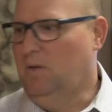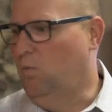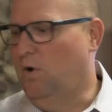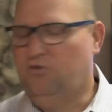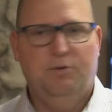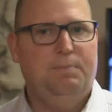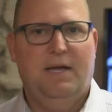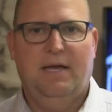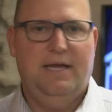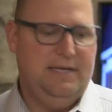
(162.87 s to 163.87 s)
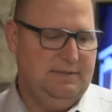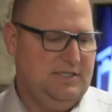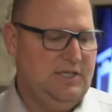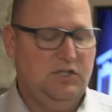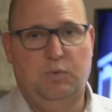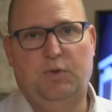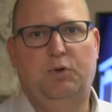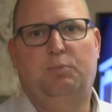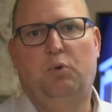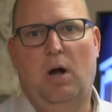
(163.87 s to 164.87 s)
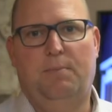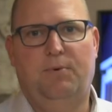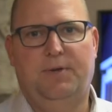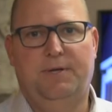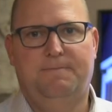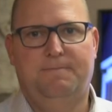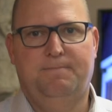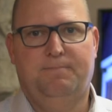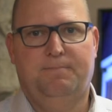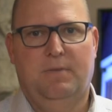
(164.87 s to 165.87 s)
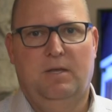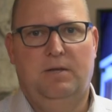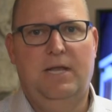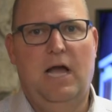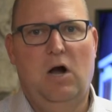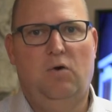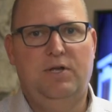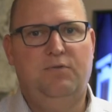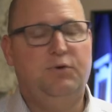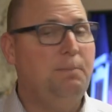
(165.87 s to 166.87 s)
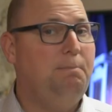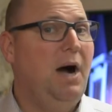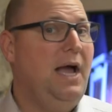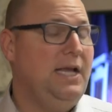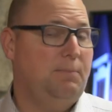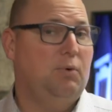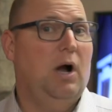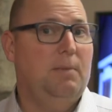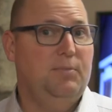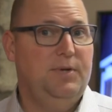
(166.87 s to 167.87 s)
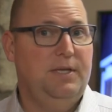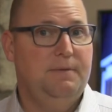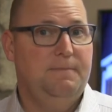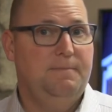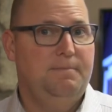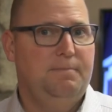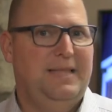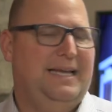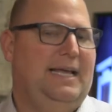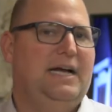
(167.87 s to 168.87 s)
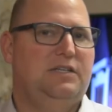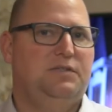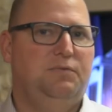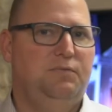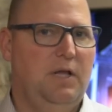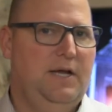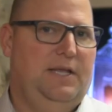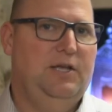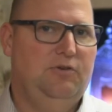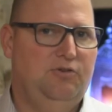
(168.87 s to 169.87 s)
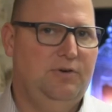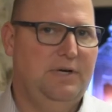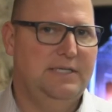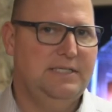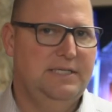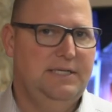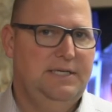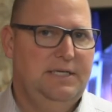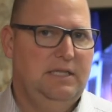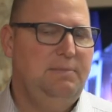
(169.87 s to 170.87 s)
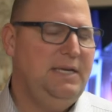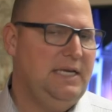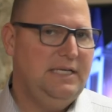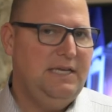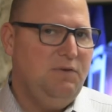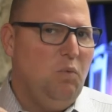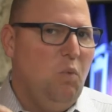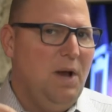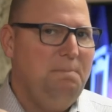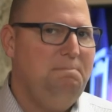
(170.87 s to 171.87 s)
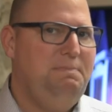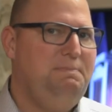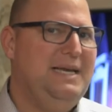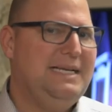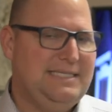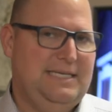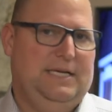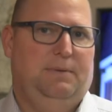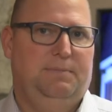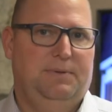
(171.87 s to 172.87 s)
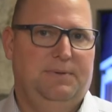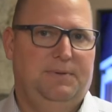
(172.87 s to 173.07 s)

what you're paying sticks with your property. Now, if you're buying a property that has flood insurance, let me give you one big tip.